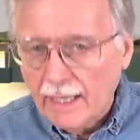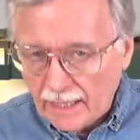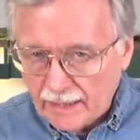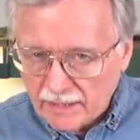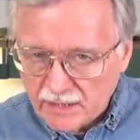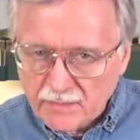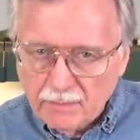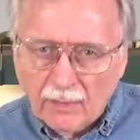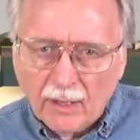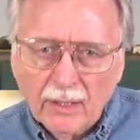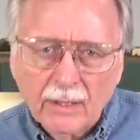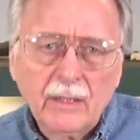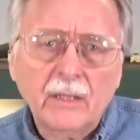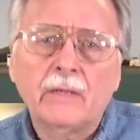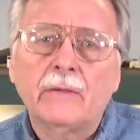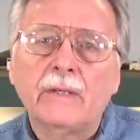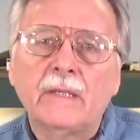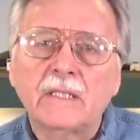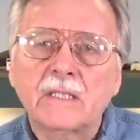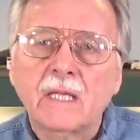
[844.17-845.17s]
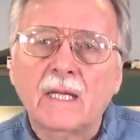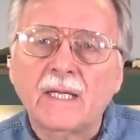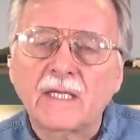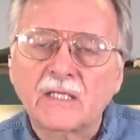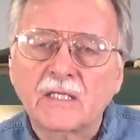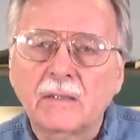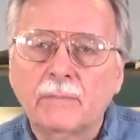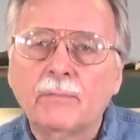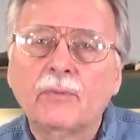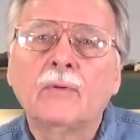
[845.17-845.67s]
And as Mark Gurries
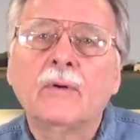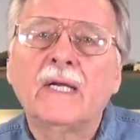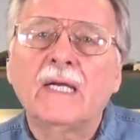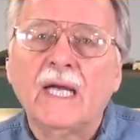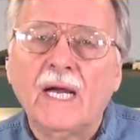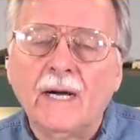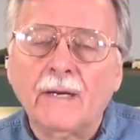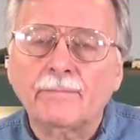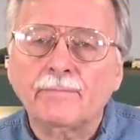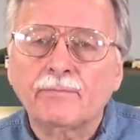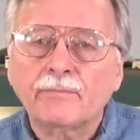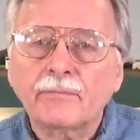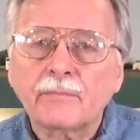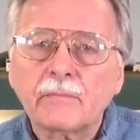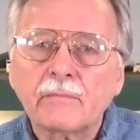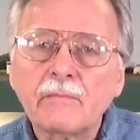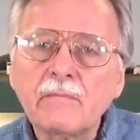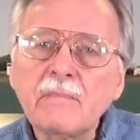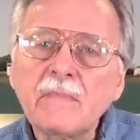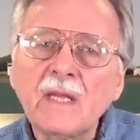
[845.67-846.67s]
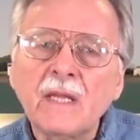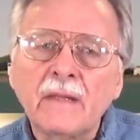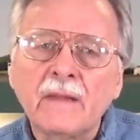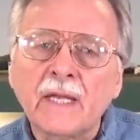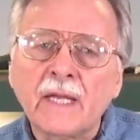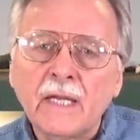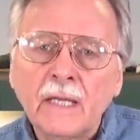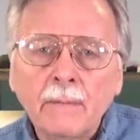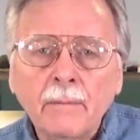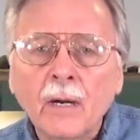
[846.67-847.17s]
likes to point out,
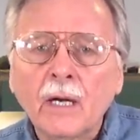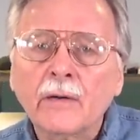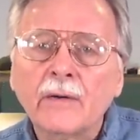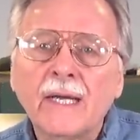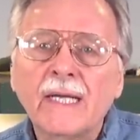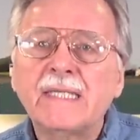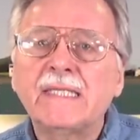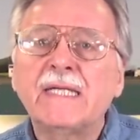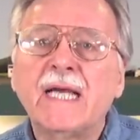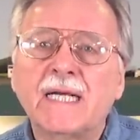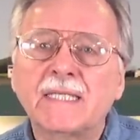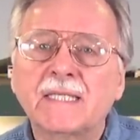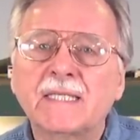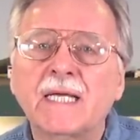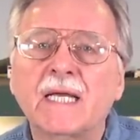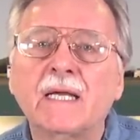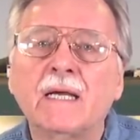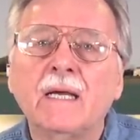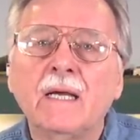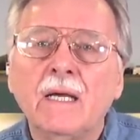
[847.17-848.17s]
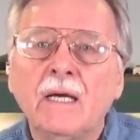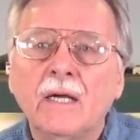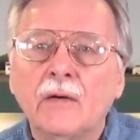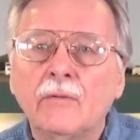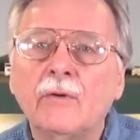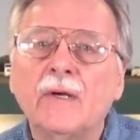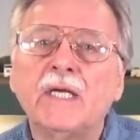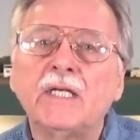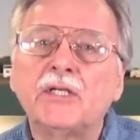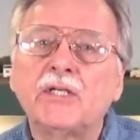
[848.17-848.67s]
the N M R A testing
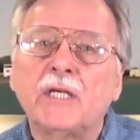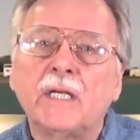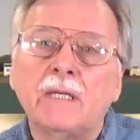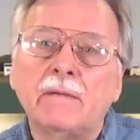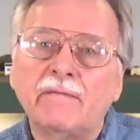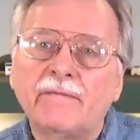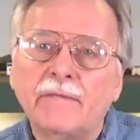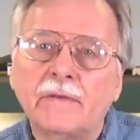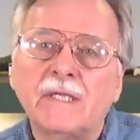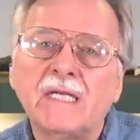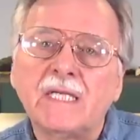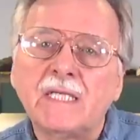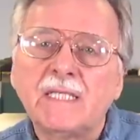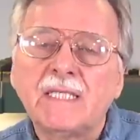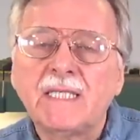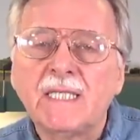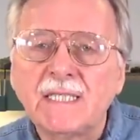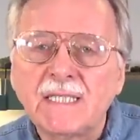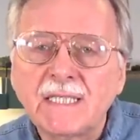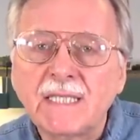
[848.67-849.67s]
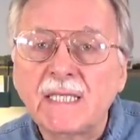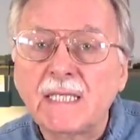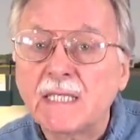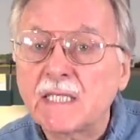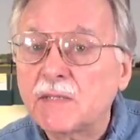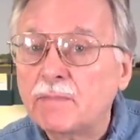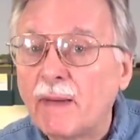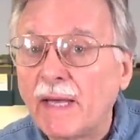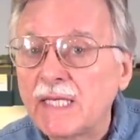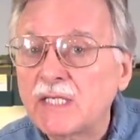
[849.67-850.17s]
regime for D C C
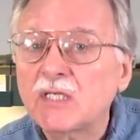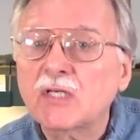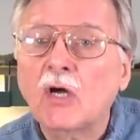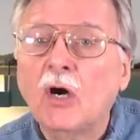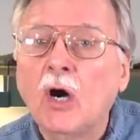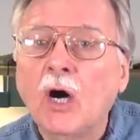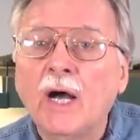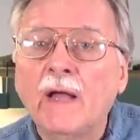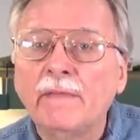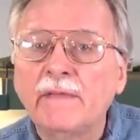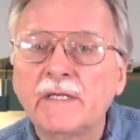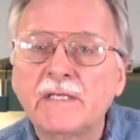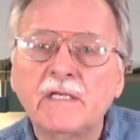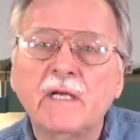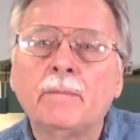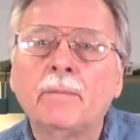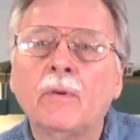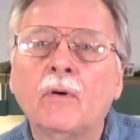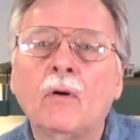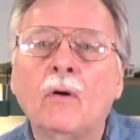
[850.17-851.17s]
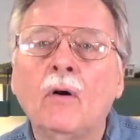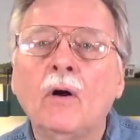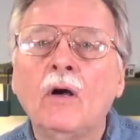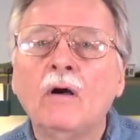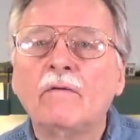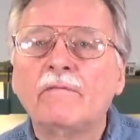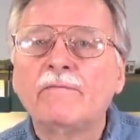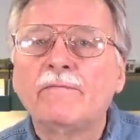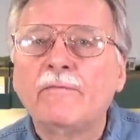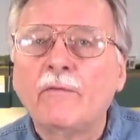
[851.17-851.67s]
is based on the typical
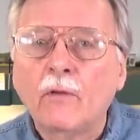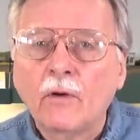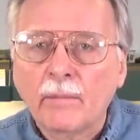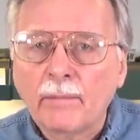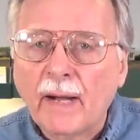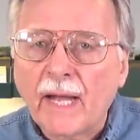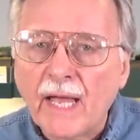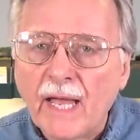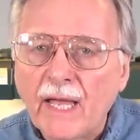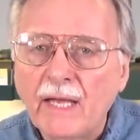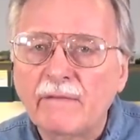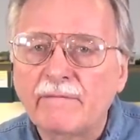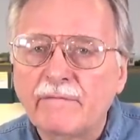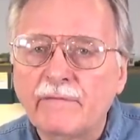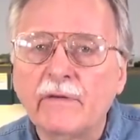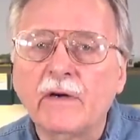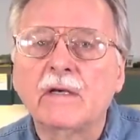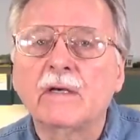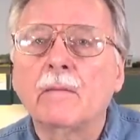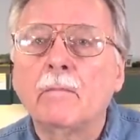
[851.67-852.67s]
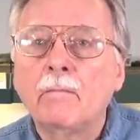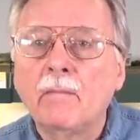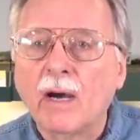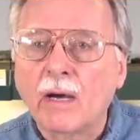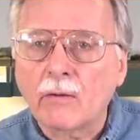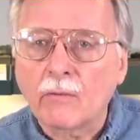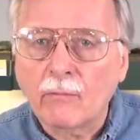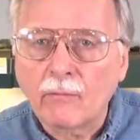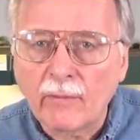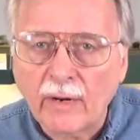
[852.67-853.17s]
four by eight foot
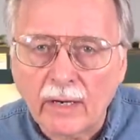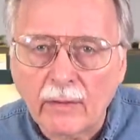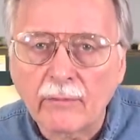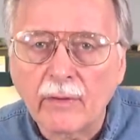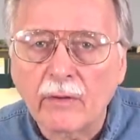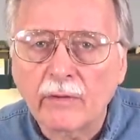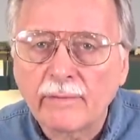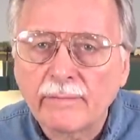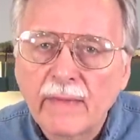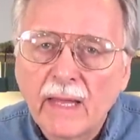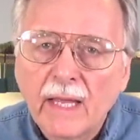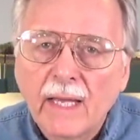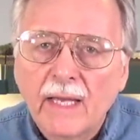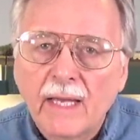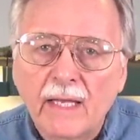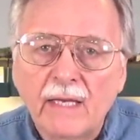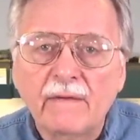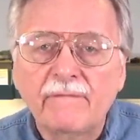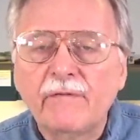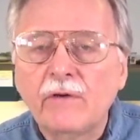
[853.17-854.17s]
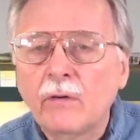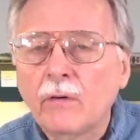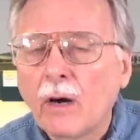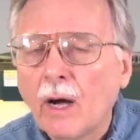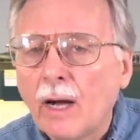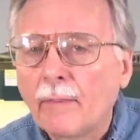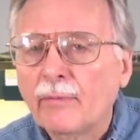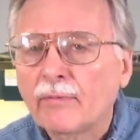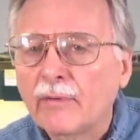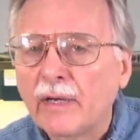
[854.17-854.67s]
model railroad. And if you're
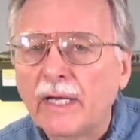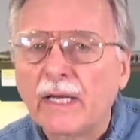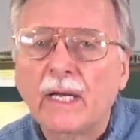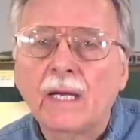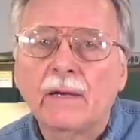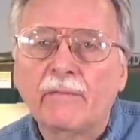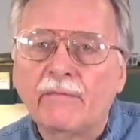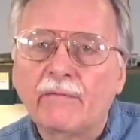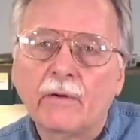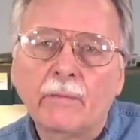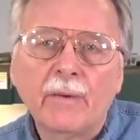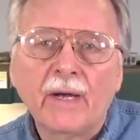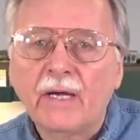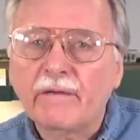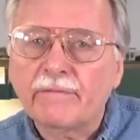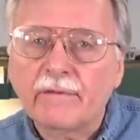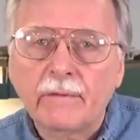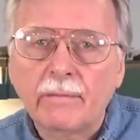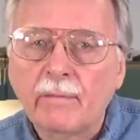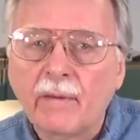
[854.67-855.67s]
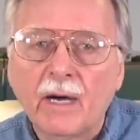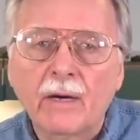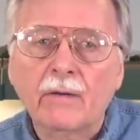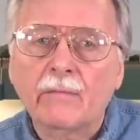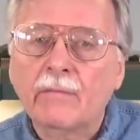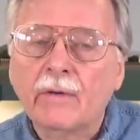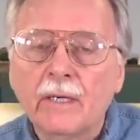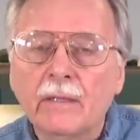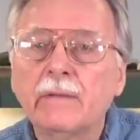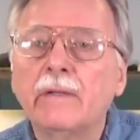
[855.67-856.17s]
operating a four by eight foot
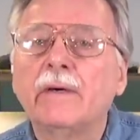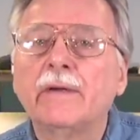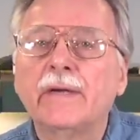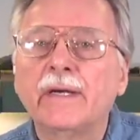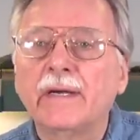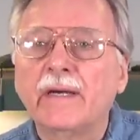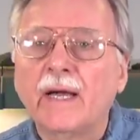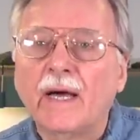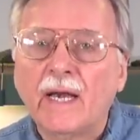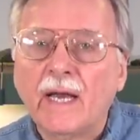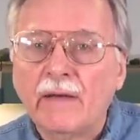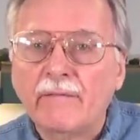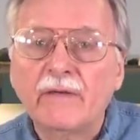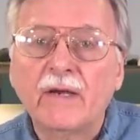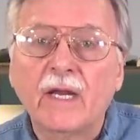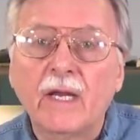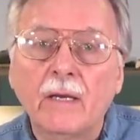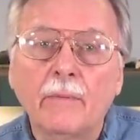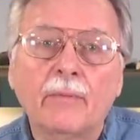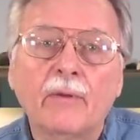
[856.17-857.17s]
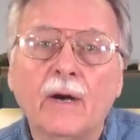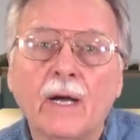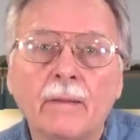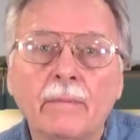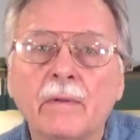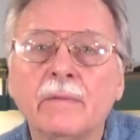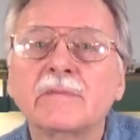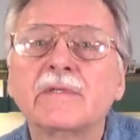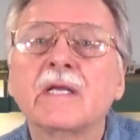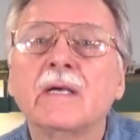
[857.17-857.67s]
model railroad and not having any
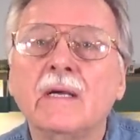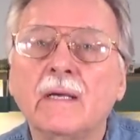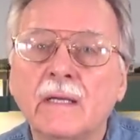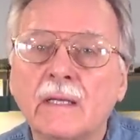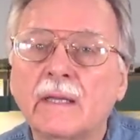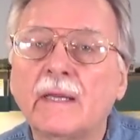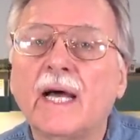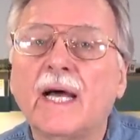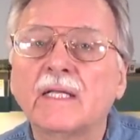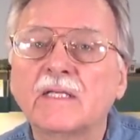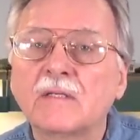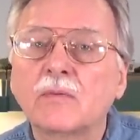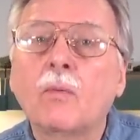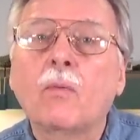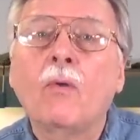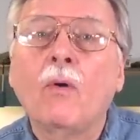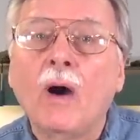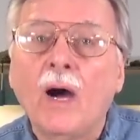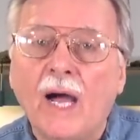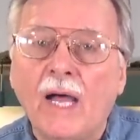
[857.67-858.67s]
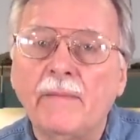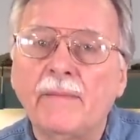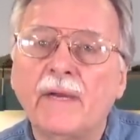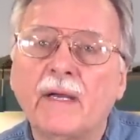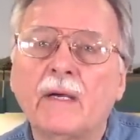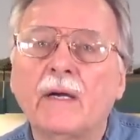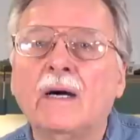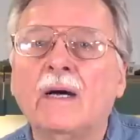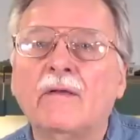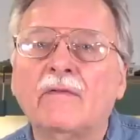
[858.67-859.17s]
problems, that's why,
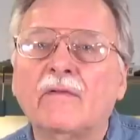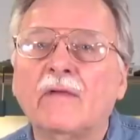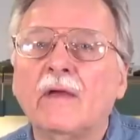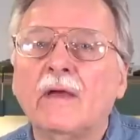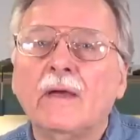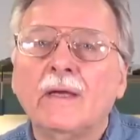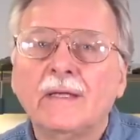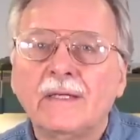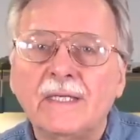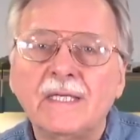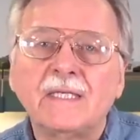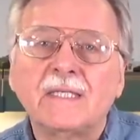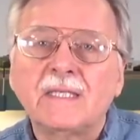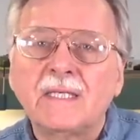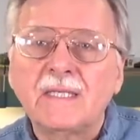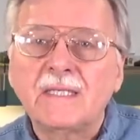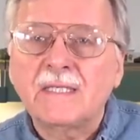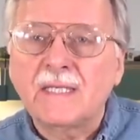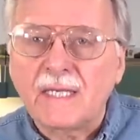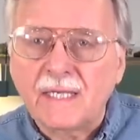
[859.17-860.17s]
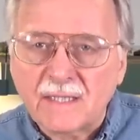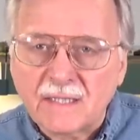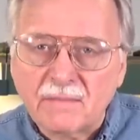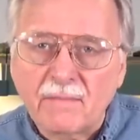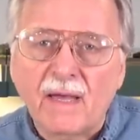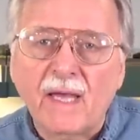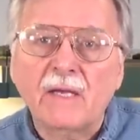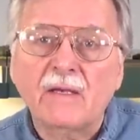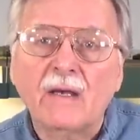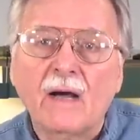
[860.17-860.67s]
because D C C
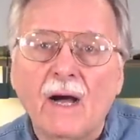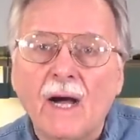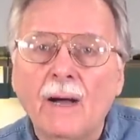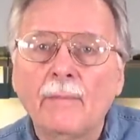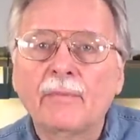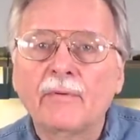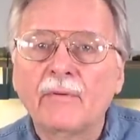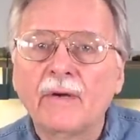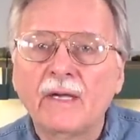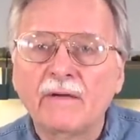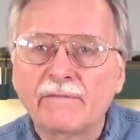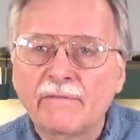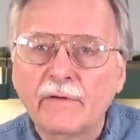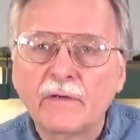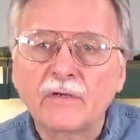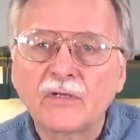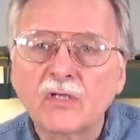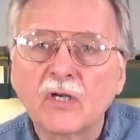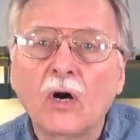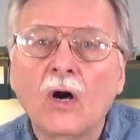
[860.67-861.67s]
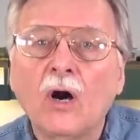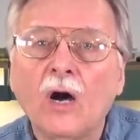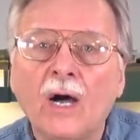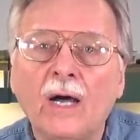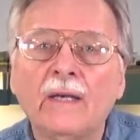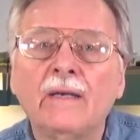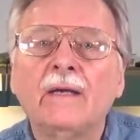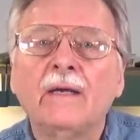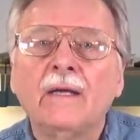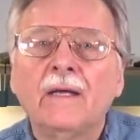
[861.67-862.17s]
is made to operate first
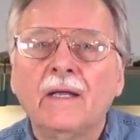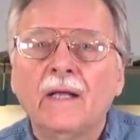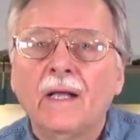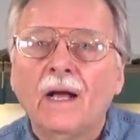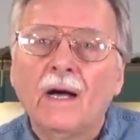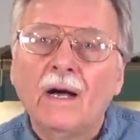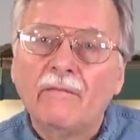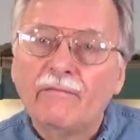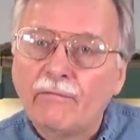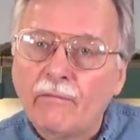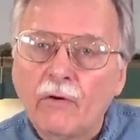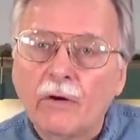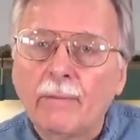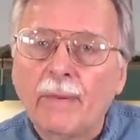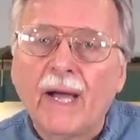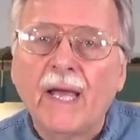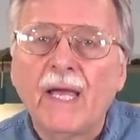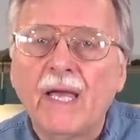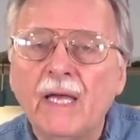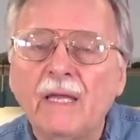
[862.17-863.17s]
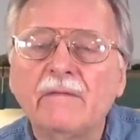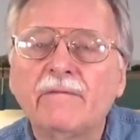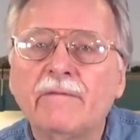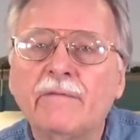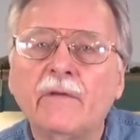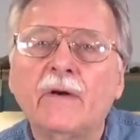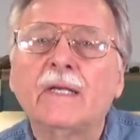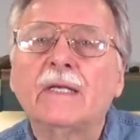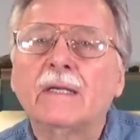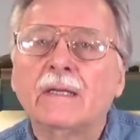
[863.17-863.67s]
on a four by eight
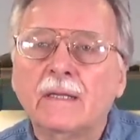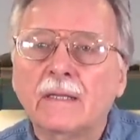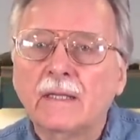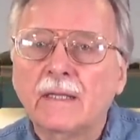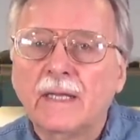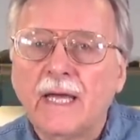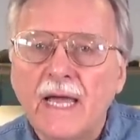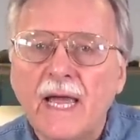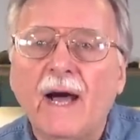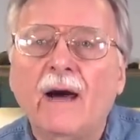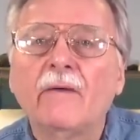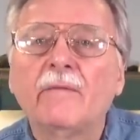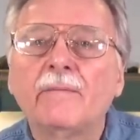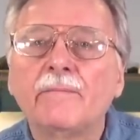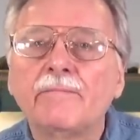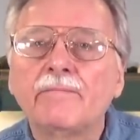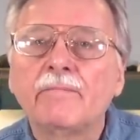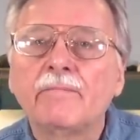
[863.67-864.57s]
foot layout.